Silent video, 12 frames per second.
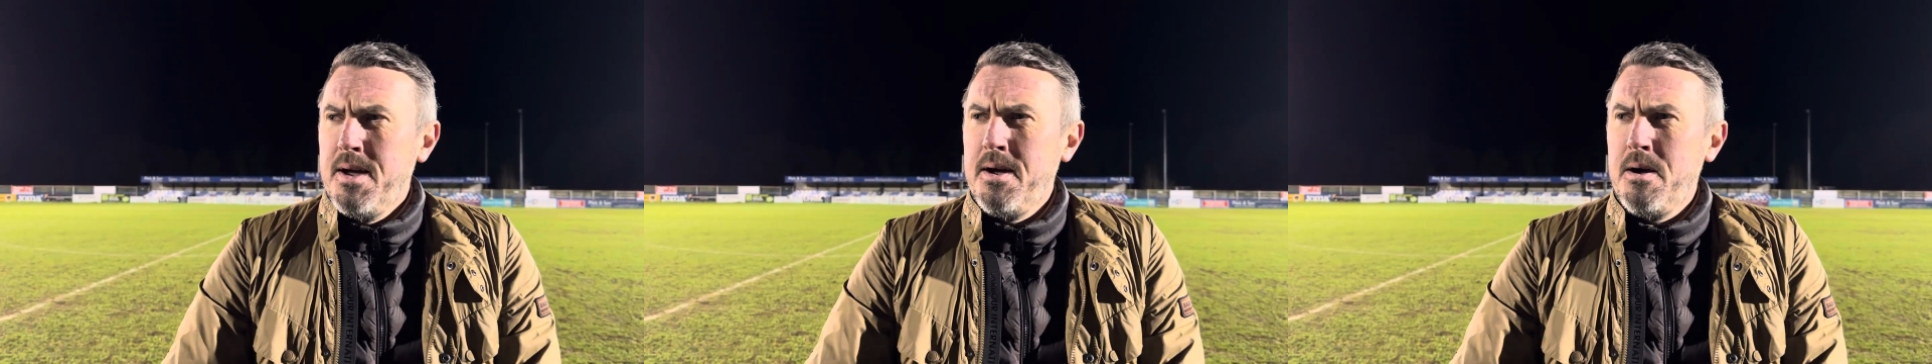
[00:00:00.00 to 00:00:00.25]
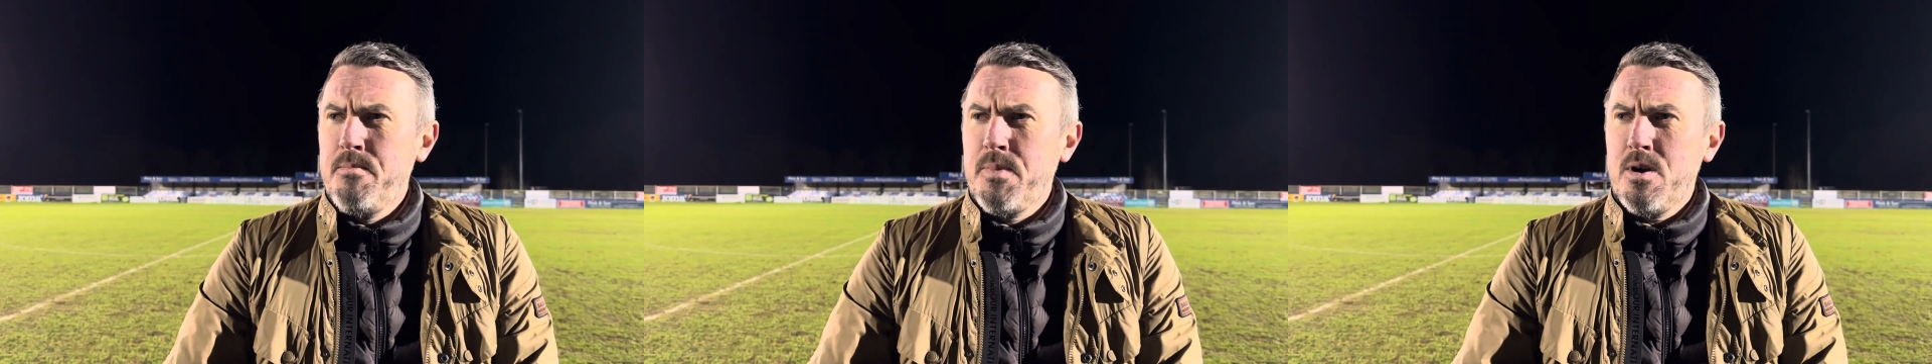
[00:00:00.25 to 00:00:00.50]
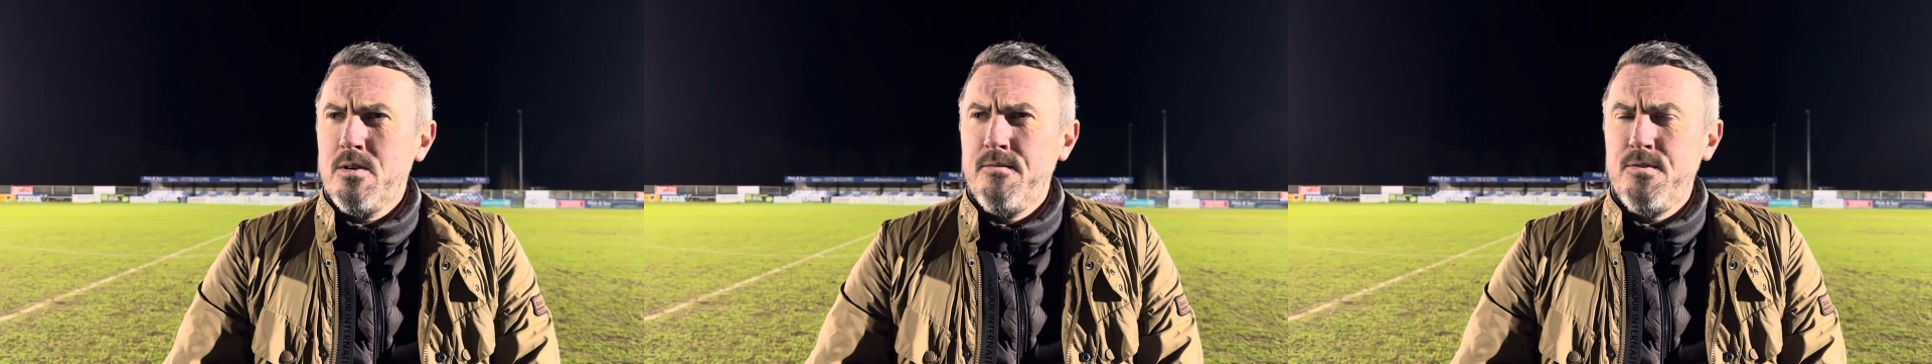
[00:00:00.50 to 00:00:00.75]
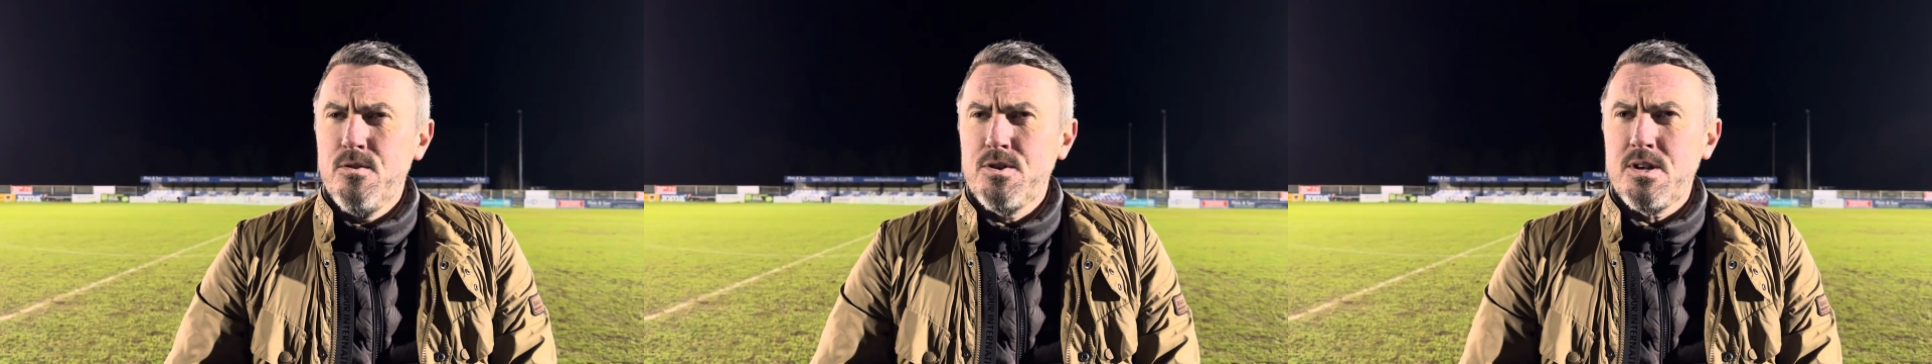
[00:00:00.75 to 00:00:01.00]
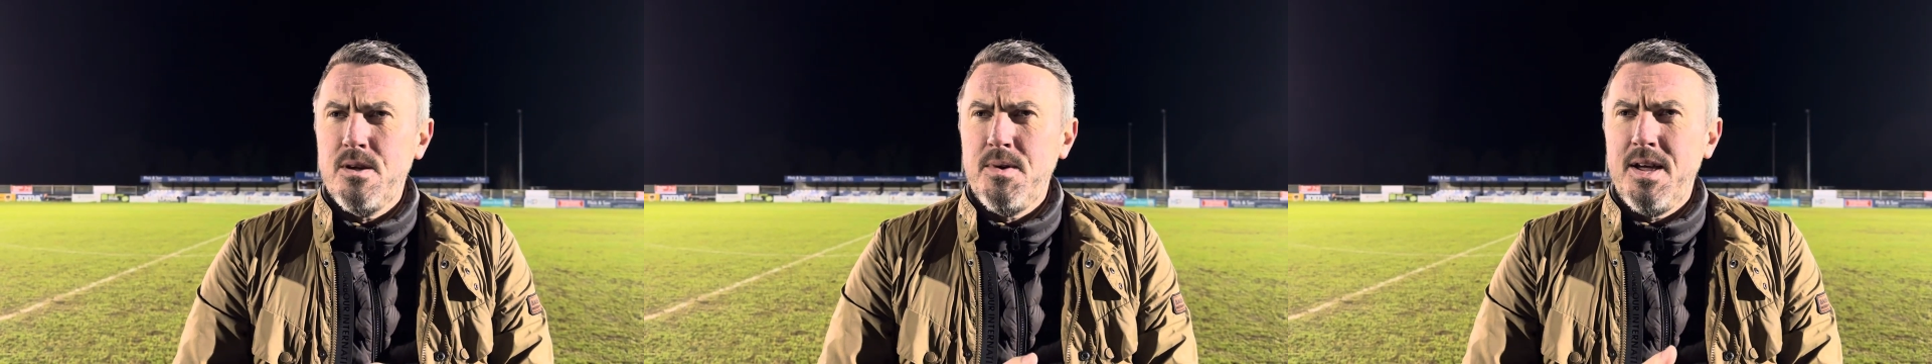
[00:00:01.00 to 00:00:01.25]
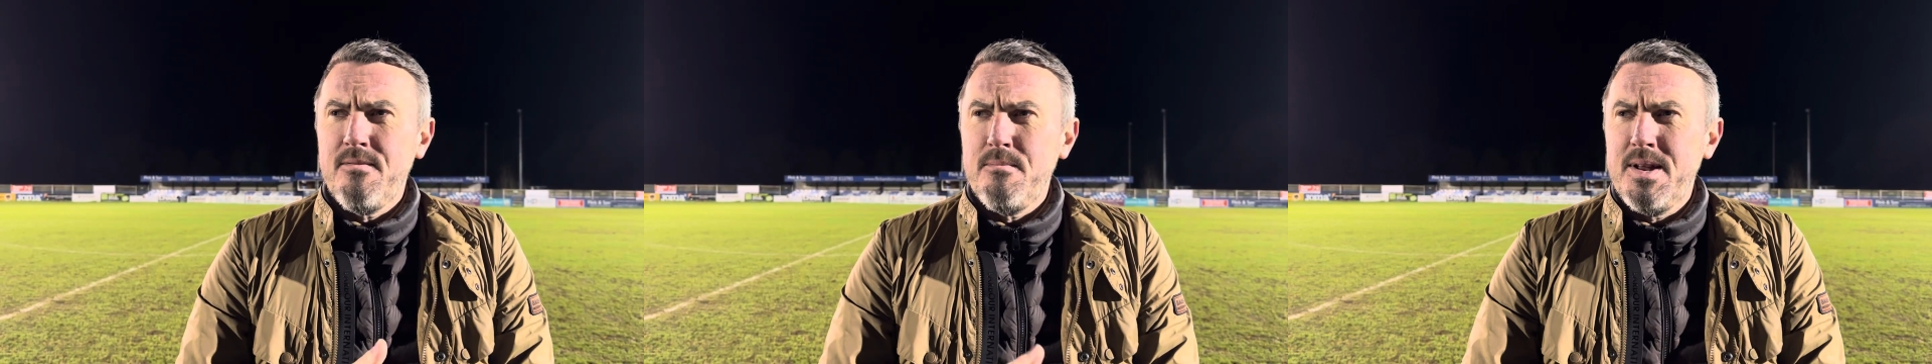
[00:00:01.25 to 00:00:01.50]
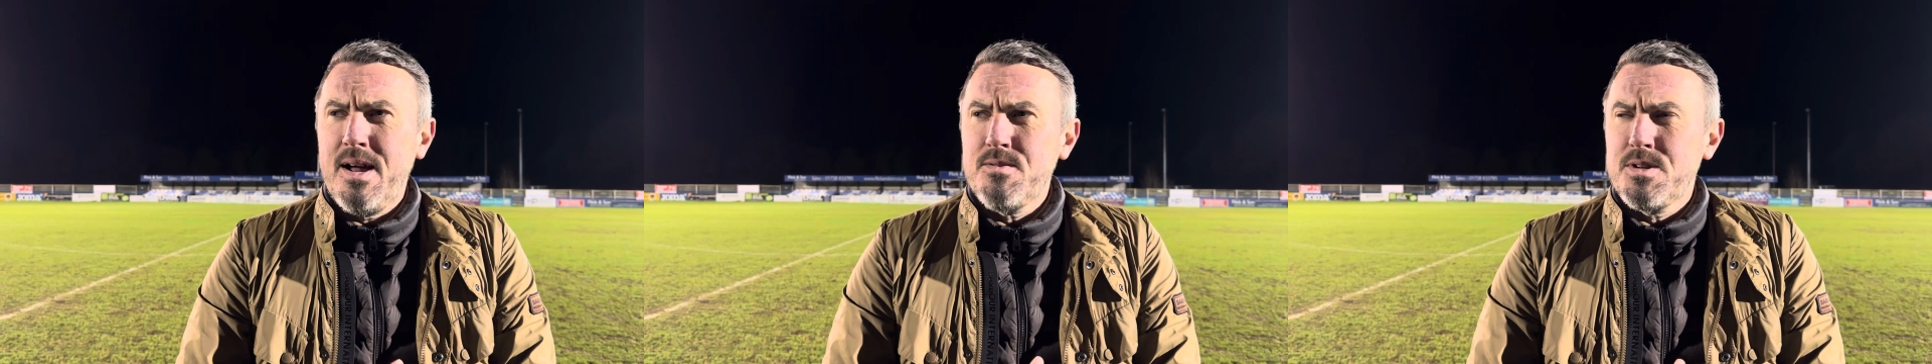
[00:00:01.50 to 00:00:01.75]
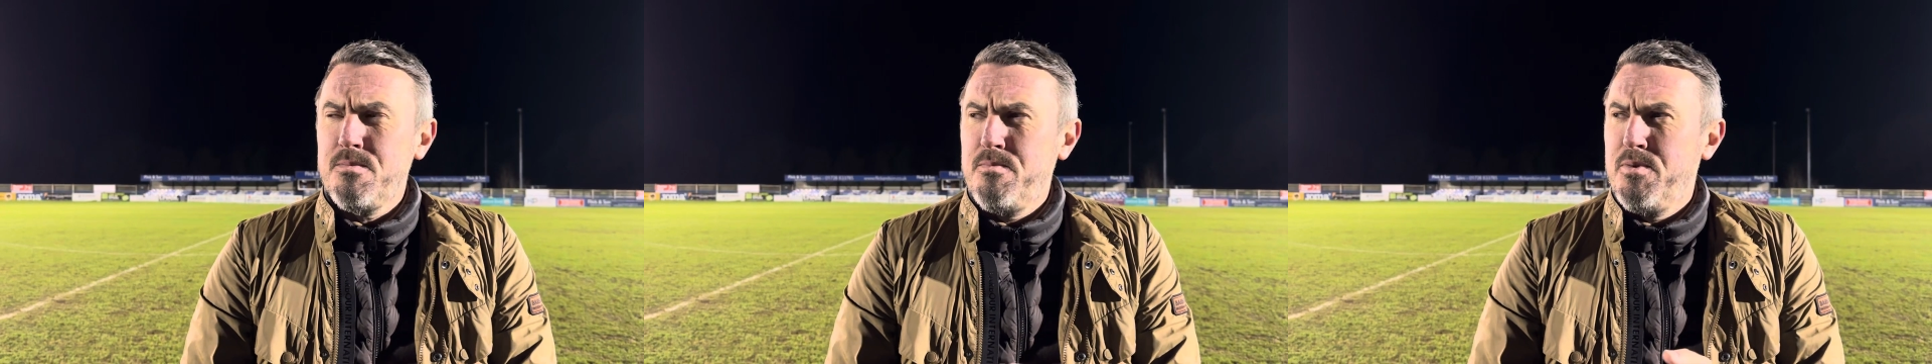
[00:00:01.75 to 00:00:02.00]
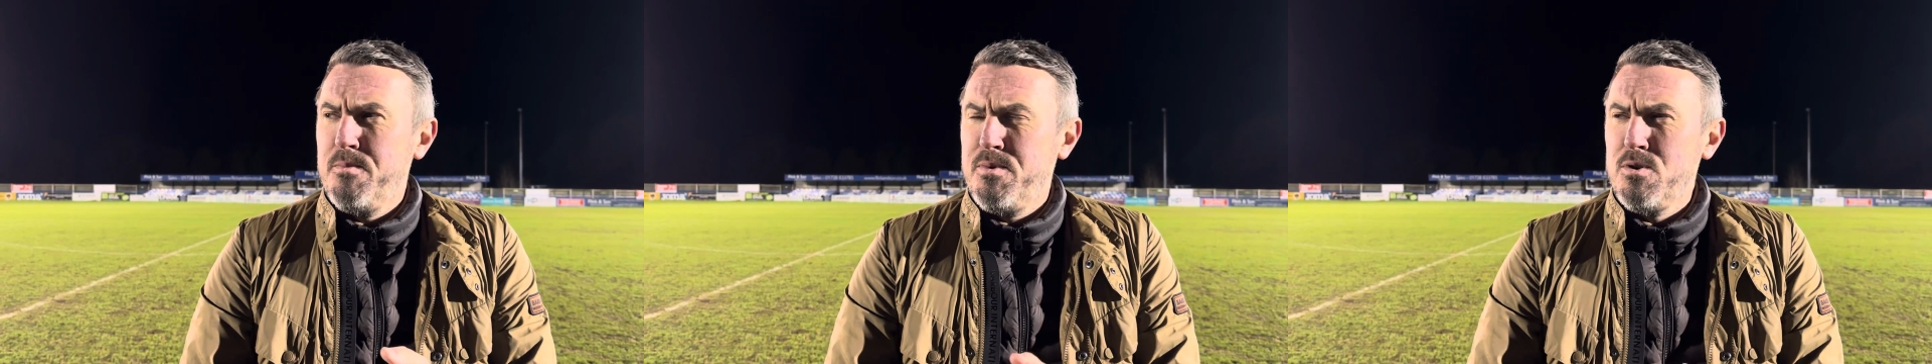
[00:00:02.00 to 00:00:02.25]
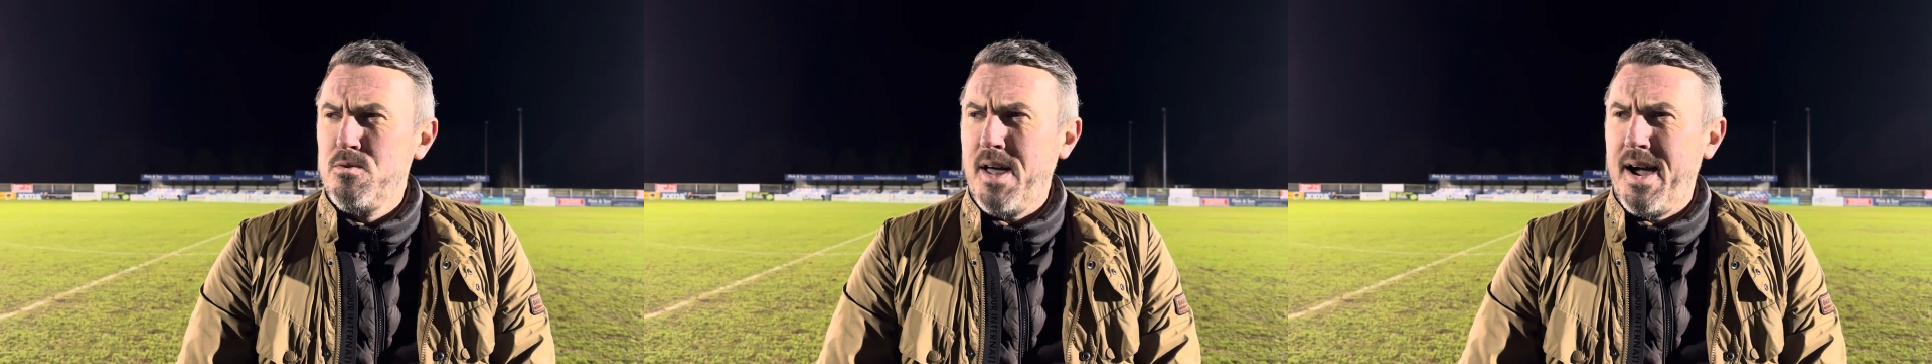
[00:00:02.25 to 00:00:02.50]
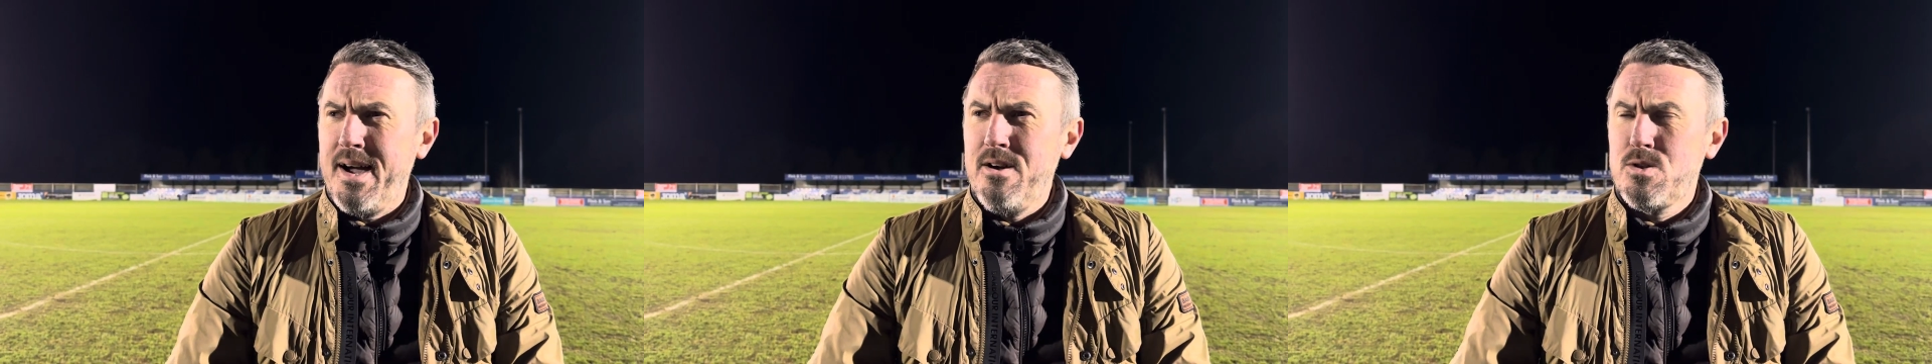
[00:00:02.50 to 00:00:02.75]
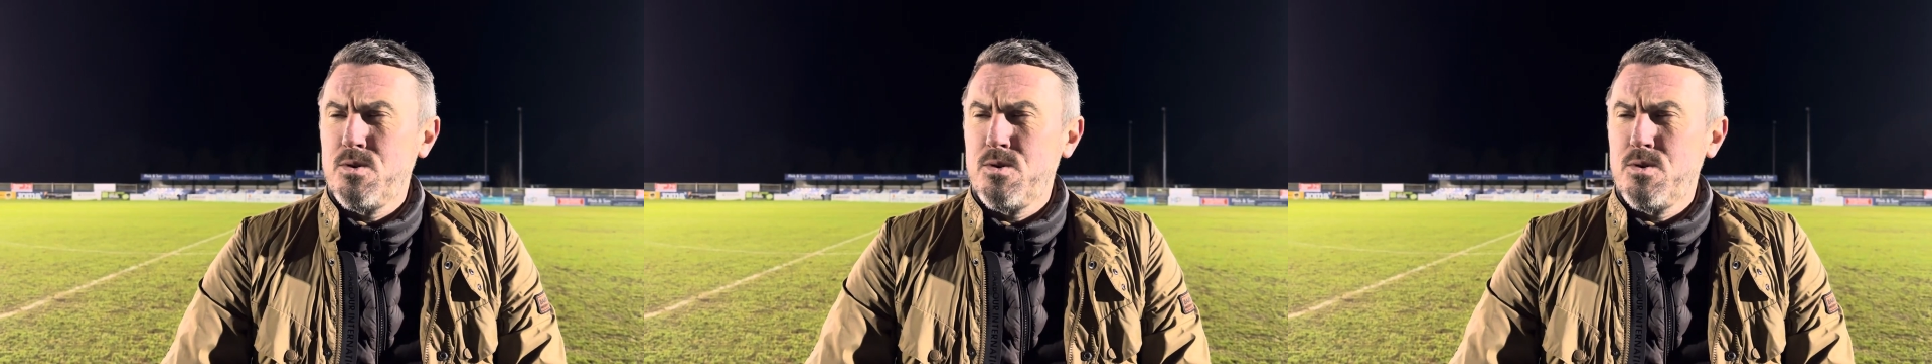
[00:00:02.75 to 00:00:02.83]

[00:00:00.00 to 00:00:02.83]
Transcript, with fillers: Um, and unfortunately, we haven't been able to pull that out.